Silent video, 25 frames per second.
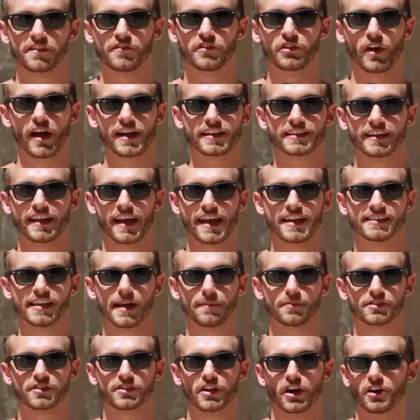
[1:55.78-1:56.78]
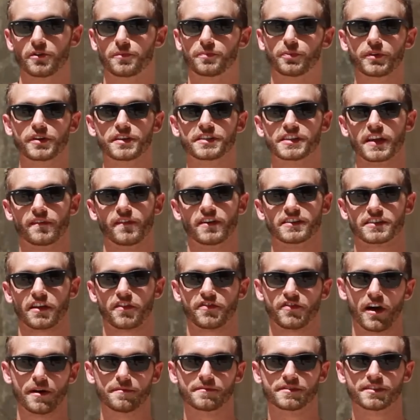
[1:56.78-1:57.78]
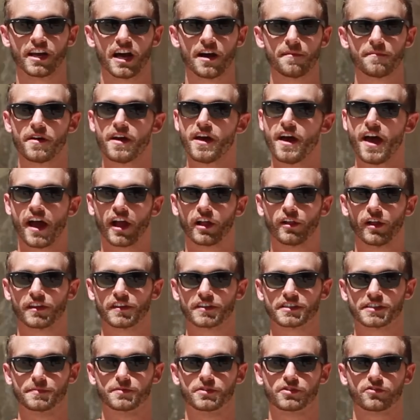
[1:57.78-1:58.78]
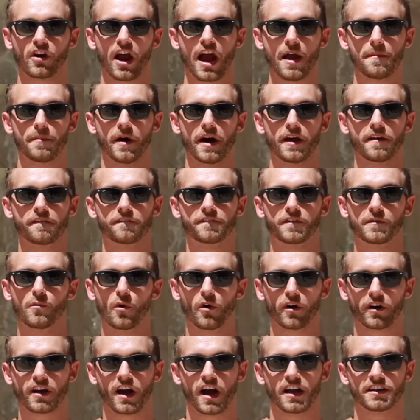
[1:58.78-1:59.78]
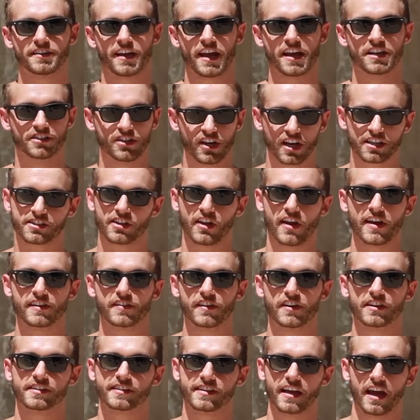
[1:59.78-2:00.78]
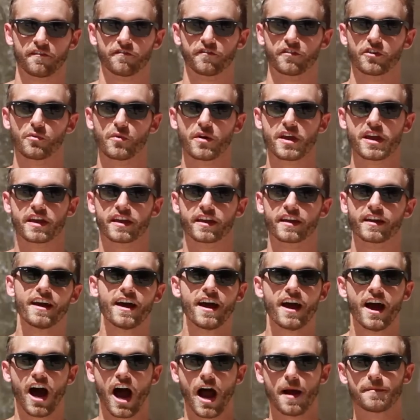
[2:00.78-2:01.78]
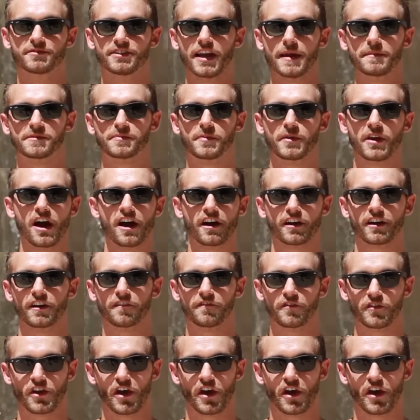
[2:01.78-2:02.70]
If you like today's episode, please give us a thumbs up and click the subscribe button for more content just like this every week. I'm James Pianka for